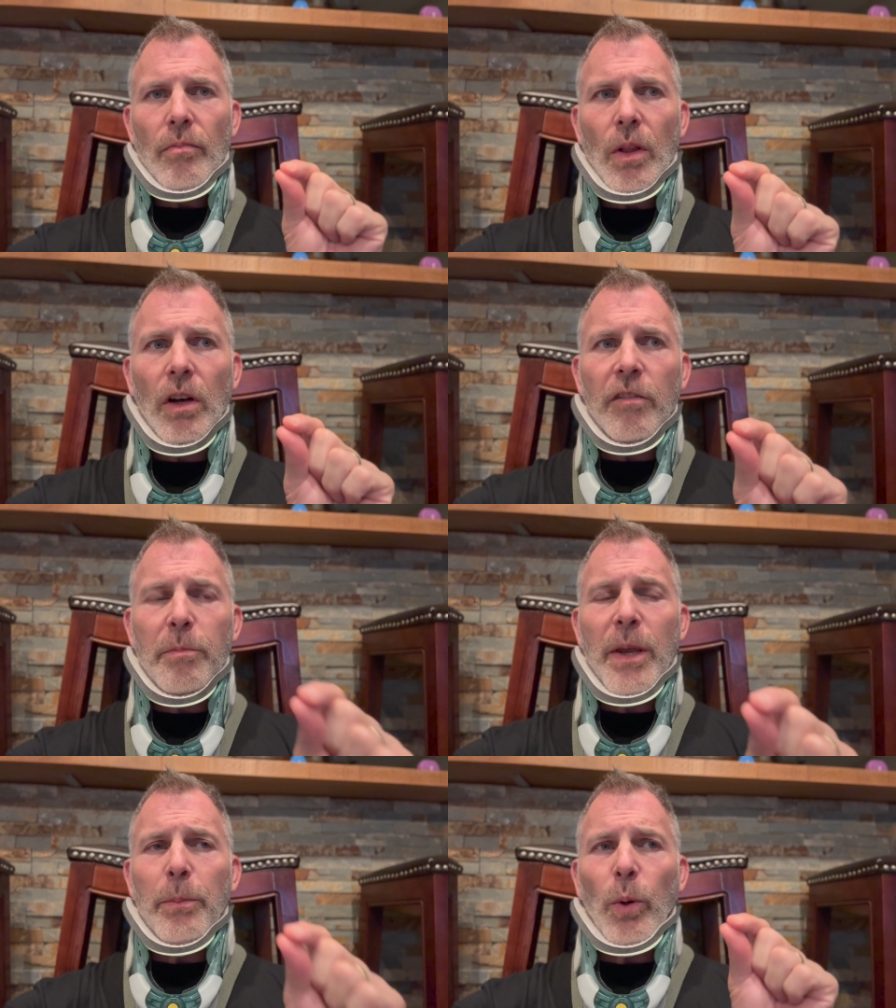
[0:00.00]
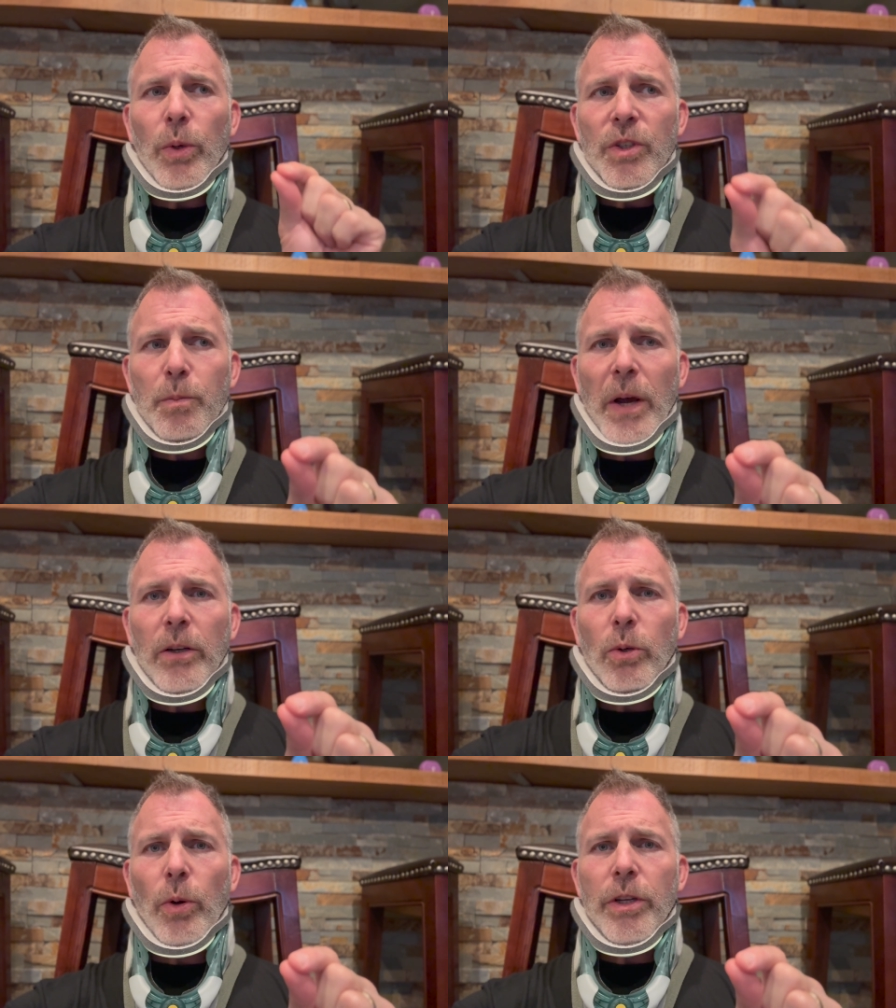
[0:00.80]
of people with
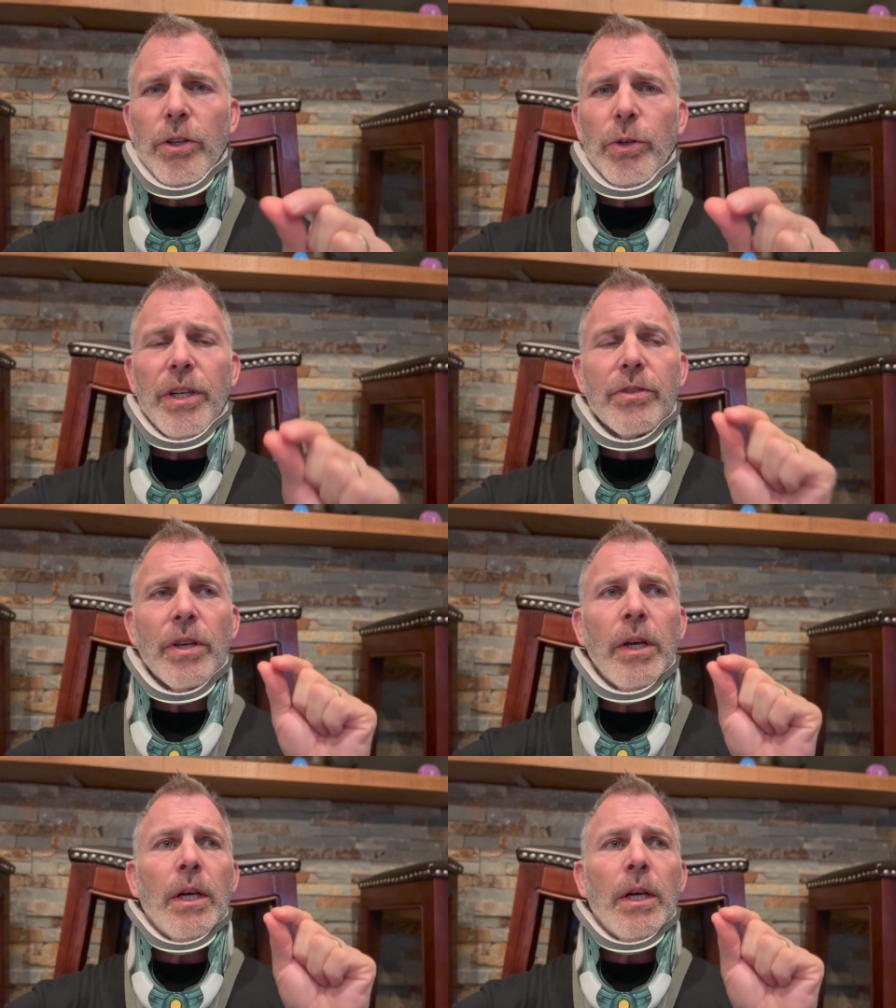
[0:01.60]
spinal cord injuries